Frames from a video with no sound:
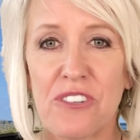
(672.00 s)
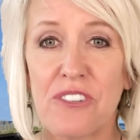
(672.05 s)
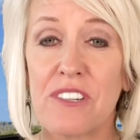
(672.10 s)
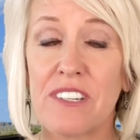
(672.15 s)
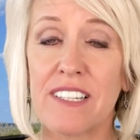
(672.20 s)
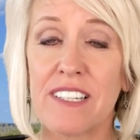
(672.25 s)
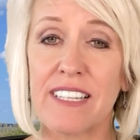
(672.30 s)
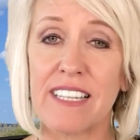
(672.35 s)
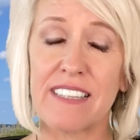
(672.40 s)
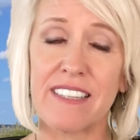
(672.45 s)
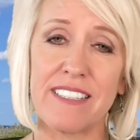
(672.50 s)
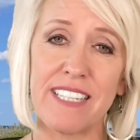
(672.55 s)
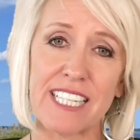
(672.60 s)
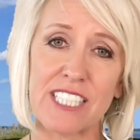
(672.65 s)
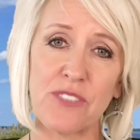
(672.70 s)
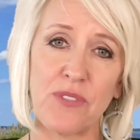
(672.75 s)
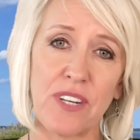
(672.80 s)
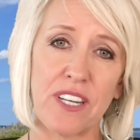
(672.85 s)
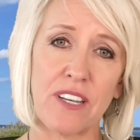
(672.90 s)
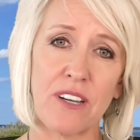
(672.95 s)
can get the
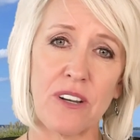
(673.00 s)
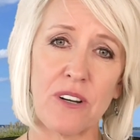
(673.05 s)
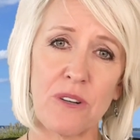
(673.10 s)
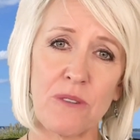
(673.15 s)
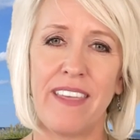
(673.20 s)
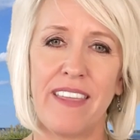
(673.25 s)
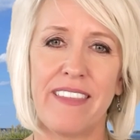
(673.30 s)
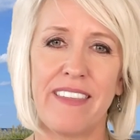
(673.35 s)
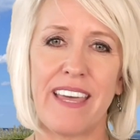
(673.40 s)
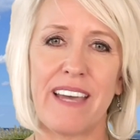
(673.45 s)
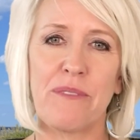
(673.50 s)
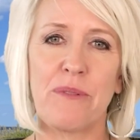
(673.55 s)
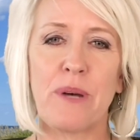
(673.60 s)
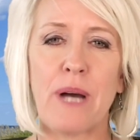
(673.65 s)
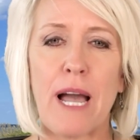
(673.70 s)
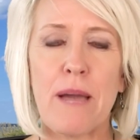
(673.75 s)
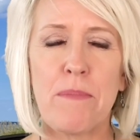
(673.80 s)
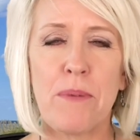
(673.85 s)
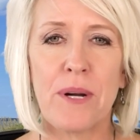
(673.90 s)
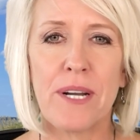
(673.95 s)
next video that
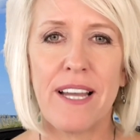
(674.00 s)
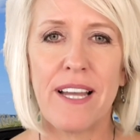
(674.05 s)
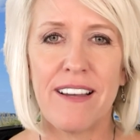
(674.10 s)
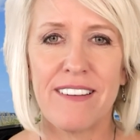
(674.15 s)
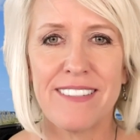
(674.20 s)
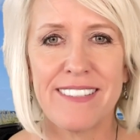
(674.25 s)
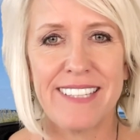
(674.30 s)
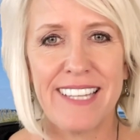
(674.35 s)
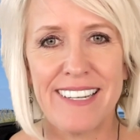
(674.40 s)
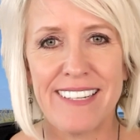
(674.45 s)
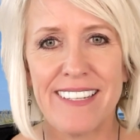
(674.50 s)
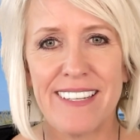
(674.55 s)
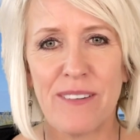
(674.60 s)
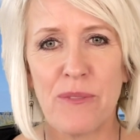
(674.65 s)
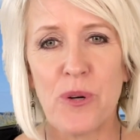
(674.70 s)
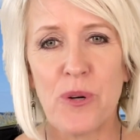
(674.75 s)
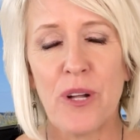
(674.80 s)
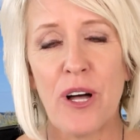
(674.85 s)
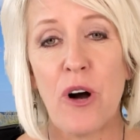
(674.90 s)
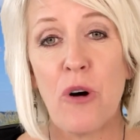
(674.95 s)
I put out that
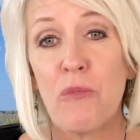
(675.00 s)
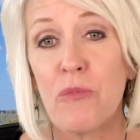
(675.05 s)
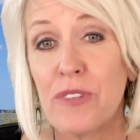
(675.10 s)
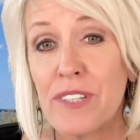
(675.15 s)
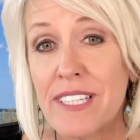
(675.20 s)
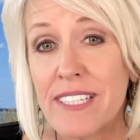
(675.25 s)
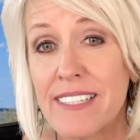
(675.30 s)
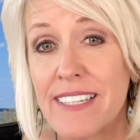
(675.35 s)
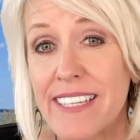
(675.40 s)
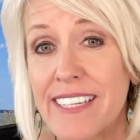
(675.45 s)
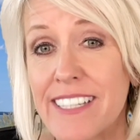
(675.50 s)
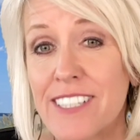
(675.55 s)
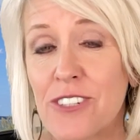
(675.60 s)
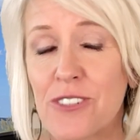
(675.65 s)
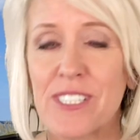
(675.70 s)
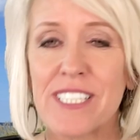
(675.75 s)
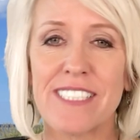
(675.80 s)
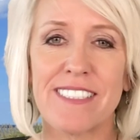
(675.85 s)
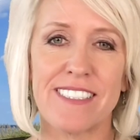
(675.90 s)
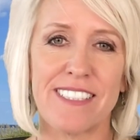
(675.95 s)
will hopefully
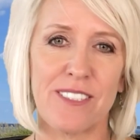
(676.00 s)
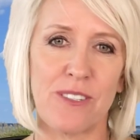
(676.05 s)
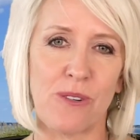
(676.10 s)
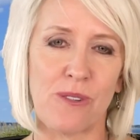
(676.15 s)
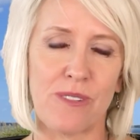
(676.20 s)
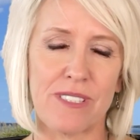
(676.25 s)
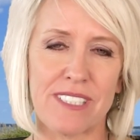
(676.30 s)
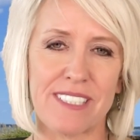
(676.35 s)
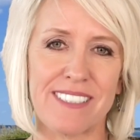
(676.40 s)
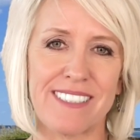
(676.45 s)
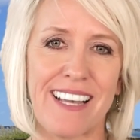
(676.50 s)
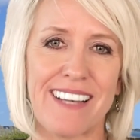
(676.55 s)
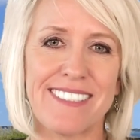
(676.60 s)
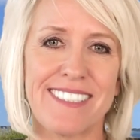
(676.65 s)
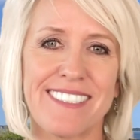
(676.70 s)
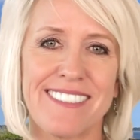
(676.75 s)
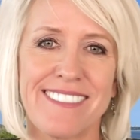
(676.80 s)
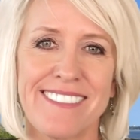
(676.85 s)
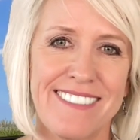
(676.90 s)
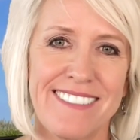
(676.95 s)
increase your
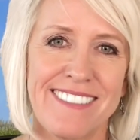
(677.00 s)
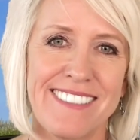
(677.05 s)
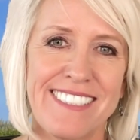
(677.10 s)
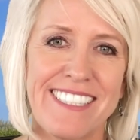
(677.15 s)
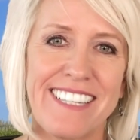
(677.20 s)
success. See you